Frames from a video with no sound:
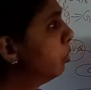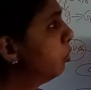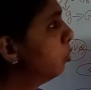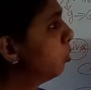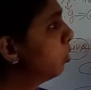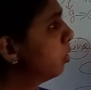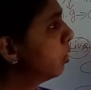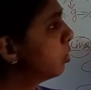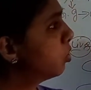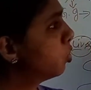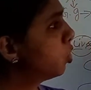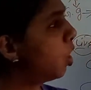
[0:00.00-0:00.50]
due to
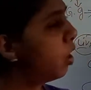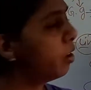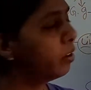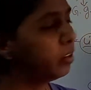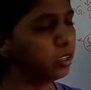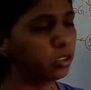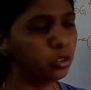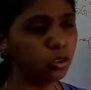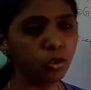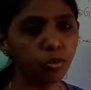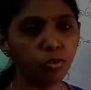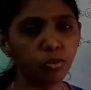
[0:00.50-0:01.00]
the
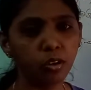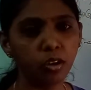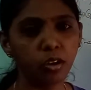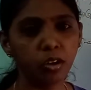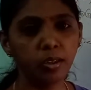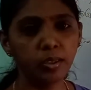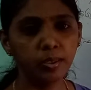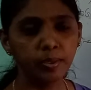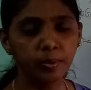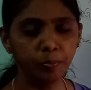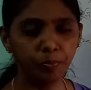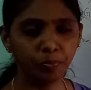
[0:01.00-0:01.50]
shortage
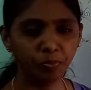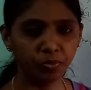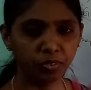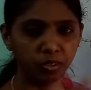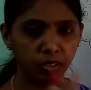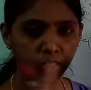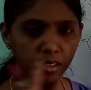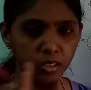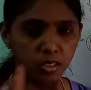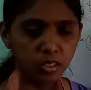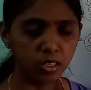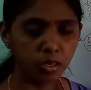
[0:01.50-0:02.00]

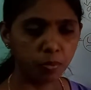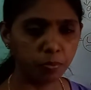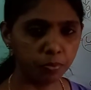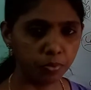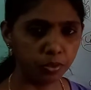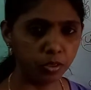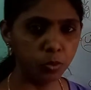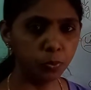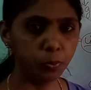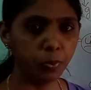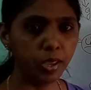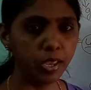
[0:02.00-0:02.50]
of some
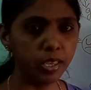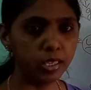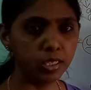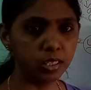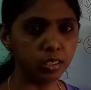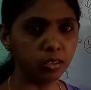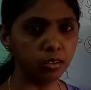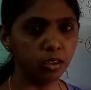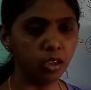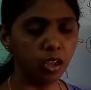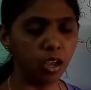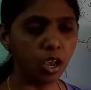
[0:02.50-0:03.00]
space,
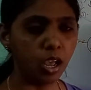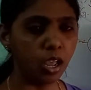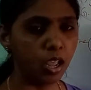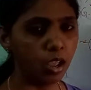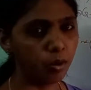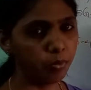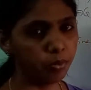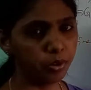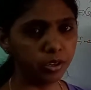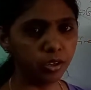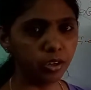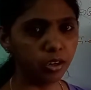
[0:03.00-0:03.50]
I
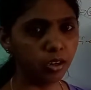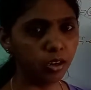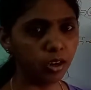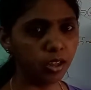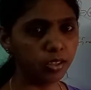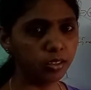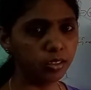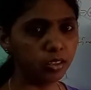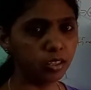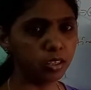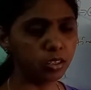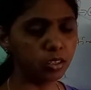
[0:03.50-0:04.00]
have written
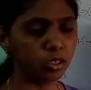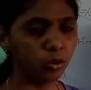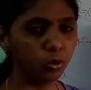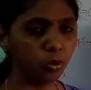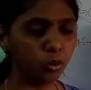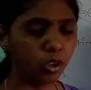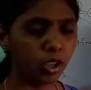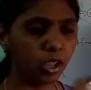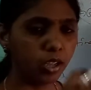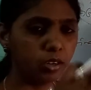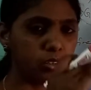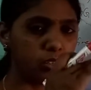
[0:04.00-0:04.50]
like this. So you
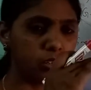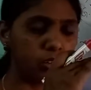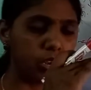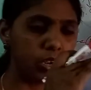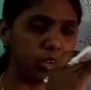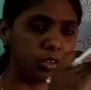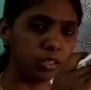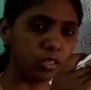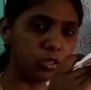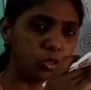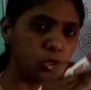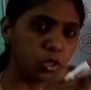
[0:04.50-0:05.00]
can
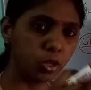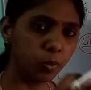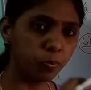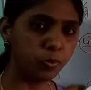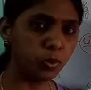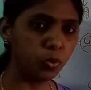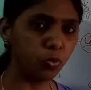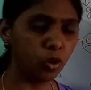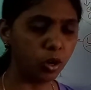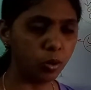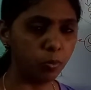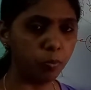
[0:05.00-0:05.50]
write the steps
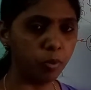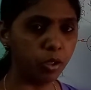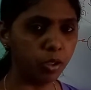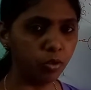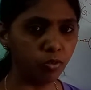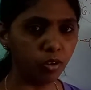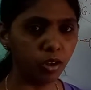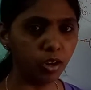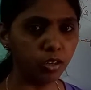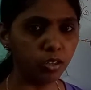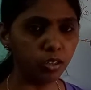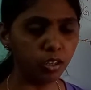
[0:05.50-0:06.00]
one by
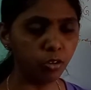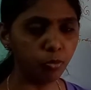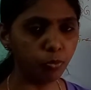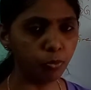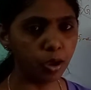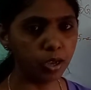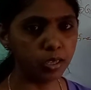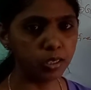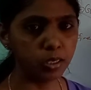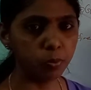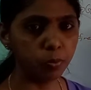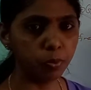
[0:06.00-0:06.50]
one. If
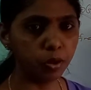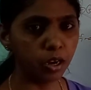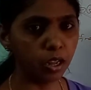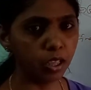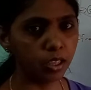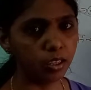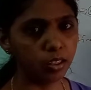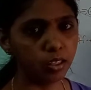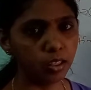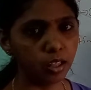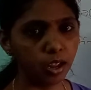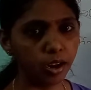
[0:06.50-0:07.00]
possible,
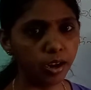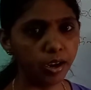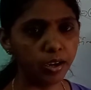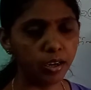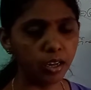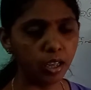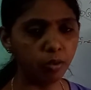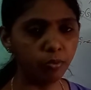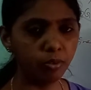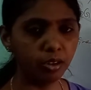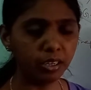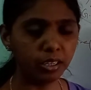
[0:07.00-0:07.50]
in the end
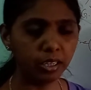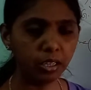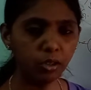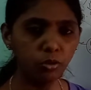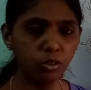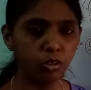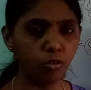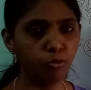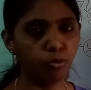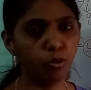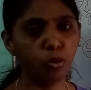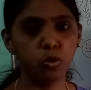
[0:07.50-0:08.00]
I will give
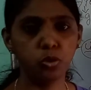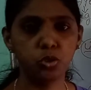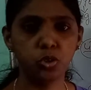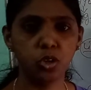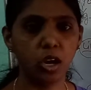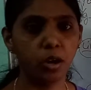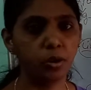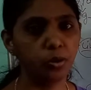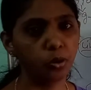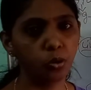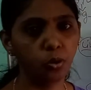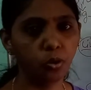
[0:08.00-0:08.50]
the flow
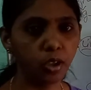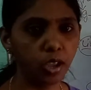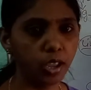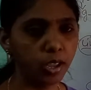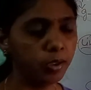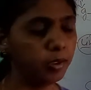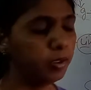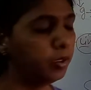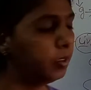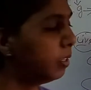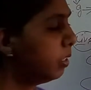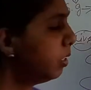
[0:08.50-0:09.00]
chart,
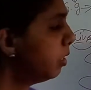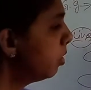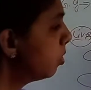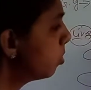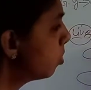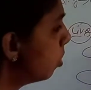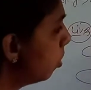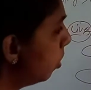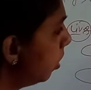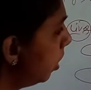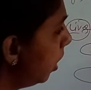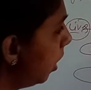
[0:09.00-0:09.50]
okay.
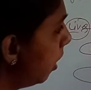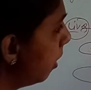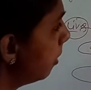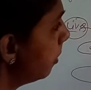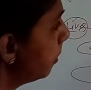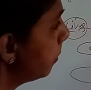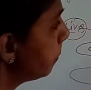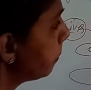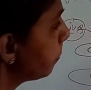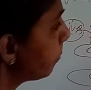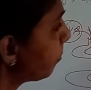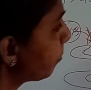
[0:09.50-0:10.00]
So here,
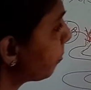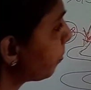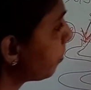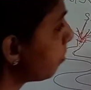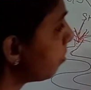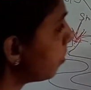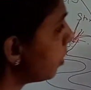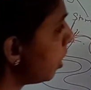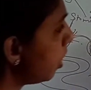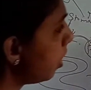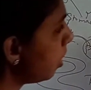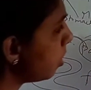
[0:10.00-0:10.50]

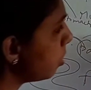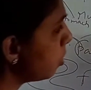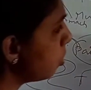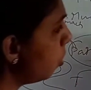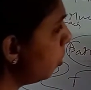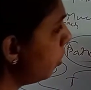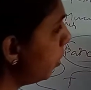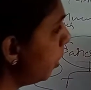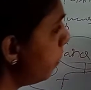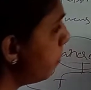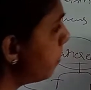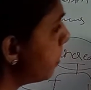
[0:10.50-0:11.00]
so
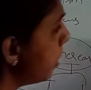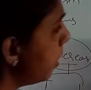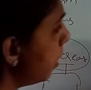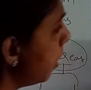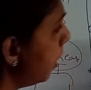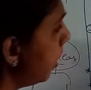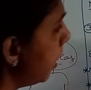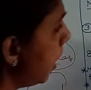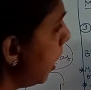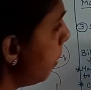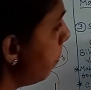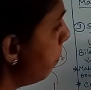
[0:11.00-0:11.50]
trypsin
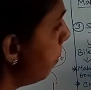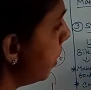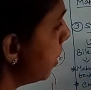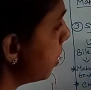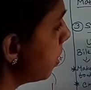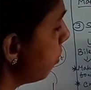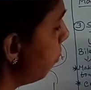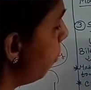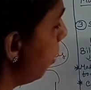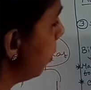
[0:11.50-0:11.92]
and lipase